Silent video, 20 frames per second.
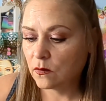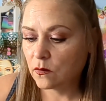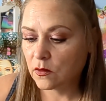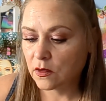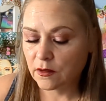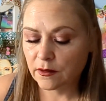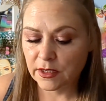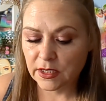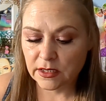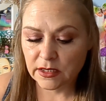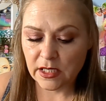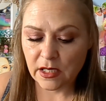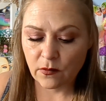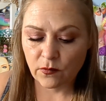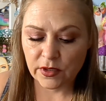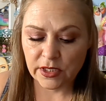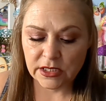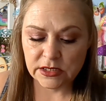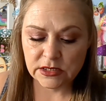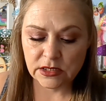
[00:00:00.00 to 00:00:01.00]
worried that
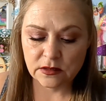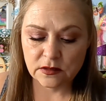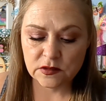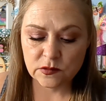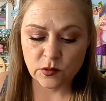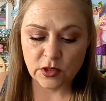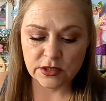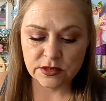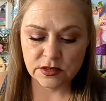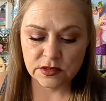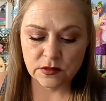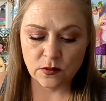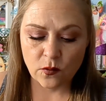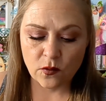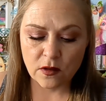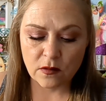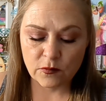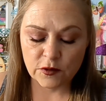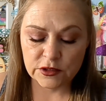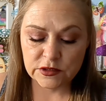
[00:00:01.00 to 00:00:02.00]
when I've done the swatches at
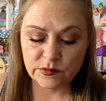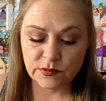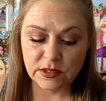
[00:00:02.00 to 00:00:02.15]
Walmart's,